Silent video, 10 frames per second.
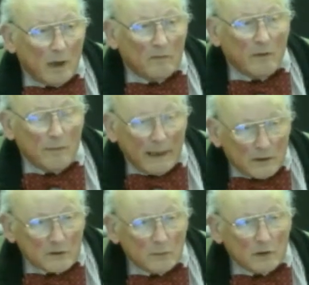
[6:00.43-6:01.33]
of a
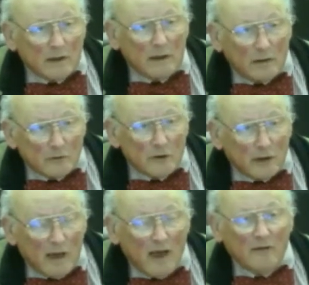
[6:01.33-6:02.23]
management
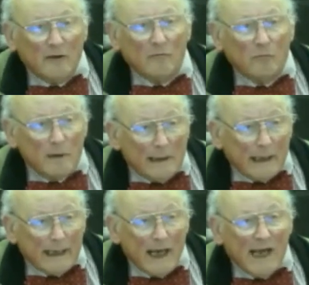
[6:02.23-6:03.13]
culture that
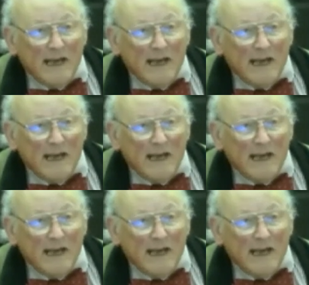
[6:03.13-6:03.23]
really